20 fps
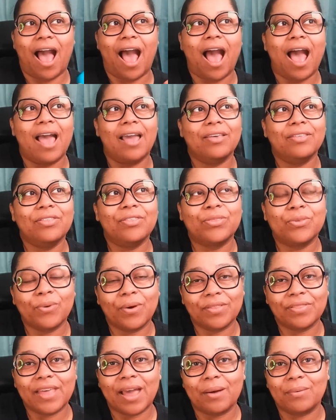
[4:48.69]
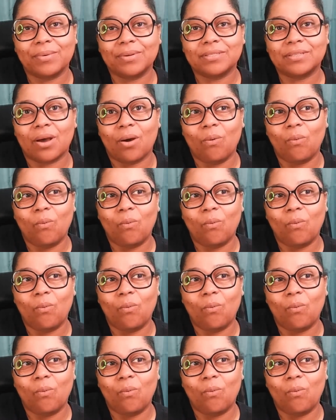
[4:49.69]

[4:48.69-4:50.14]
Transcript: I thought that was a